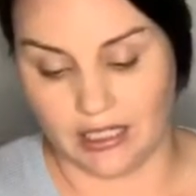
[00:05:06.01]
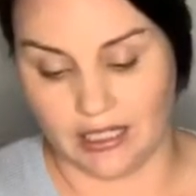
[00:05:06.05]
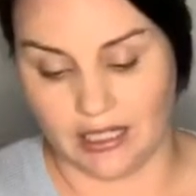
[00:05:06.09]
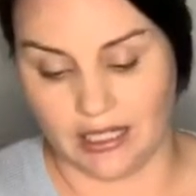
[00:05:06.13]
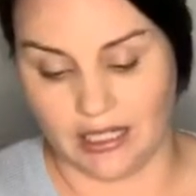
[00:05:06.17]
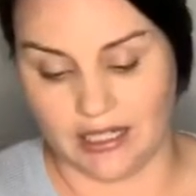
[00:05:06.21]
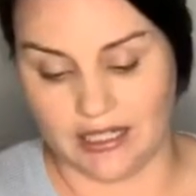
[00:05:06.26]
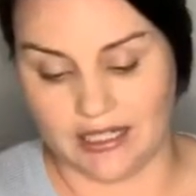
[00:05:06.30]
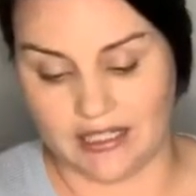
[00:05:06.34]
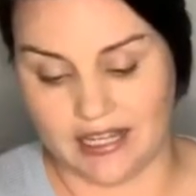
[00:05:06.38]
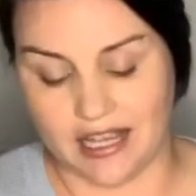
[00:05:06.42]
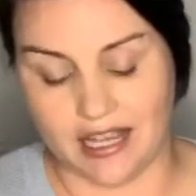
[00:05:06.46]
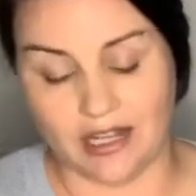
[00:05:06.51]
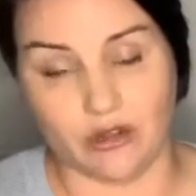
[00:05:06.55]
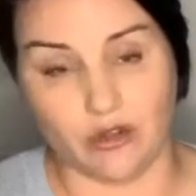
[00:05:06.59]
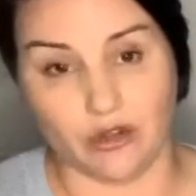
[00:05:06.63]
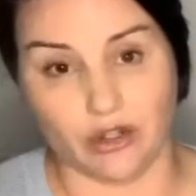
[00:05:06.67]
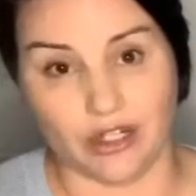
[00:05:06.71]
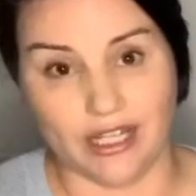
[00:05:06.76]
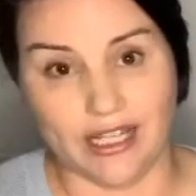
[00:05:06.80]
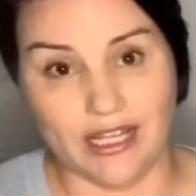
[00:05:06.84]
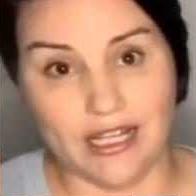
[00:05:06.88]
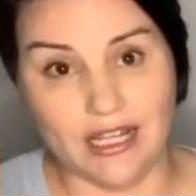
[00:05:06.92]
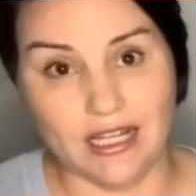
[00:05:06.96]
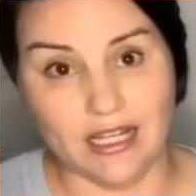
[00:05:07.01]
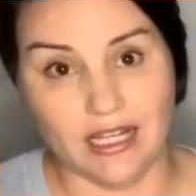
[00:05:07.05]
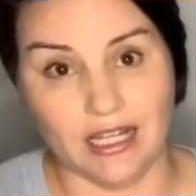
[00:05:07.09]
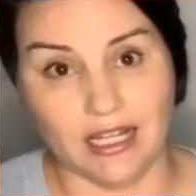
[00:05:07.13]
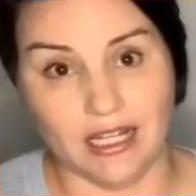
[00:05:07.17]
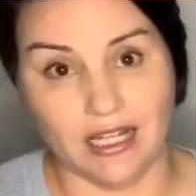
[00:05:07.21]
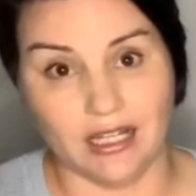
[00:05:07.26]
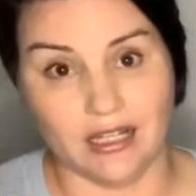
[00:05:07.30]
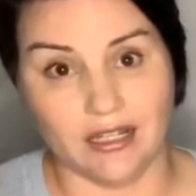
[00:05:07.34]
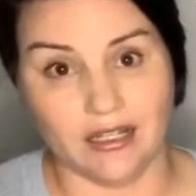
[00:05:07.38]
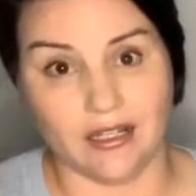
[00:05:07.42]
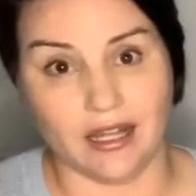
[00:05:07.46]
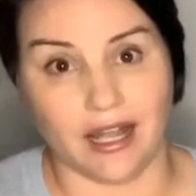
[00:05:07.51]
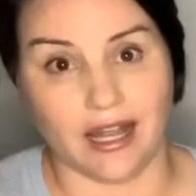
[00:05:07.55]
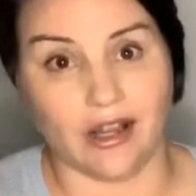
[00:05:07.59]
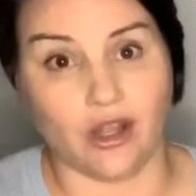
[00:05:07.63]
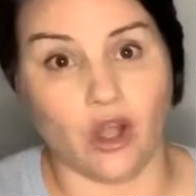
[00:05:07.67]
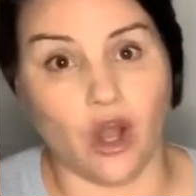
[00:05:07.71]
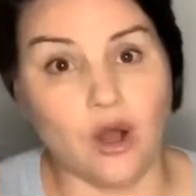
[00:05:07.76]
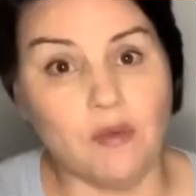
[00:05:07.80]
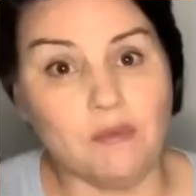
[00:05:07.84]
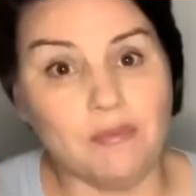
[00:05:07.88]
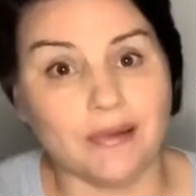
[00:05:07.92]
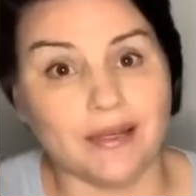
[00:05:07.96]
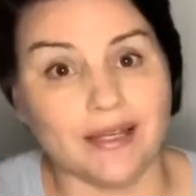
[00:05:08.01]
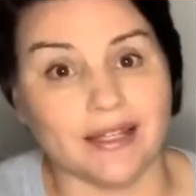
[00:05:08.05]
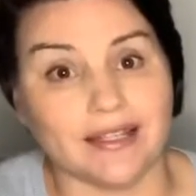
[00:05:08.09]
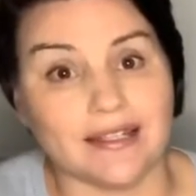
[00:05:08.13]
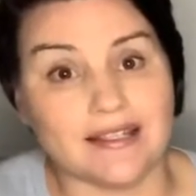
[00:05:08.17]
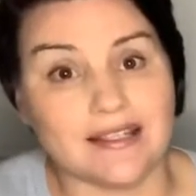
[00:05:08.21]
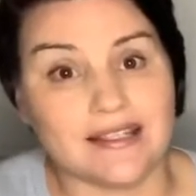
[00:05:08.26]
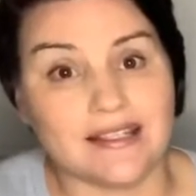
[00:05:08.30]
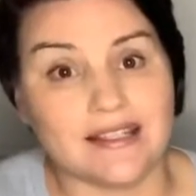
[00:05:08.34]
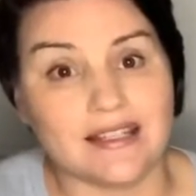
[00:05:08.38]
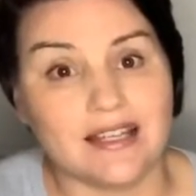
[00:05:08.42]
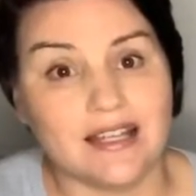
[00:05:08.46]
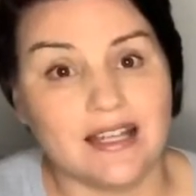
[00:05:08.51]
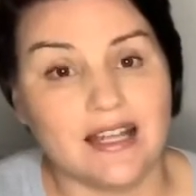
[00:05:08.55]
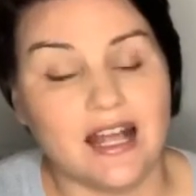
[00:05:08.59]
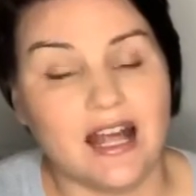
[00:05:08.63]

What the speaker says: integrity, and competence.